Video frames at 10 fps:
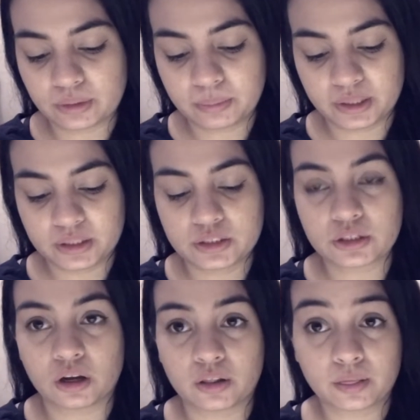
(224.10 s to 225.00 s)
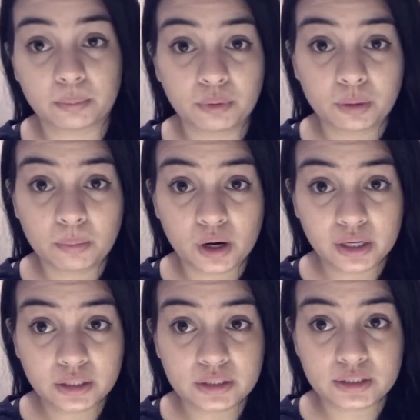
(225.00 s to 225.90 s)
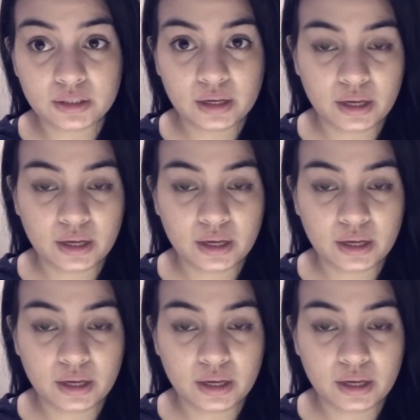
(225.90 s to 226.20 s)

ribbons on the bookmarks.